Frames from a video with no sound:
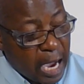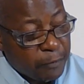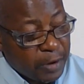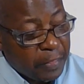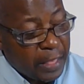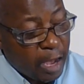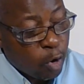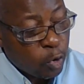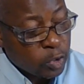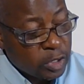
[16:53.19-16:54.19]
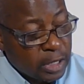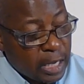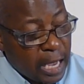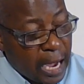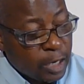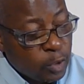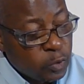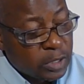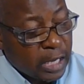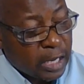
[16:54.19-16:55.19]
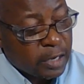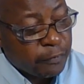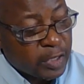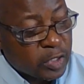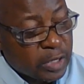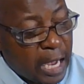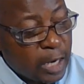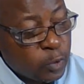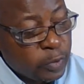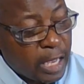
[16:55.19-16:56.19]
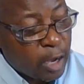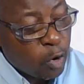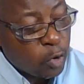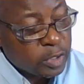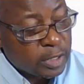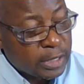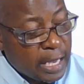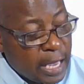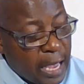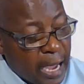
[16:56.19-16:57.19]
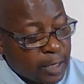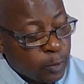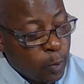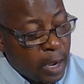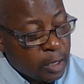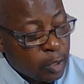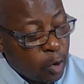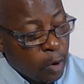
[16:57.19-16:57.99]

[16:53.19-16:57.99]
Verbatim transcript: after their gods and do sacrifice unto their gods, and one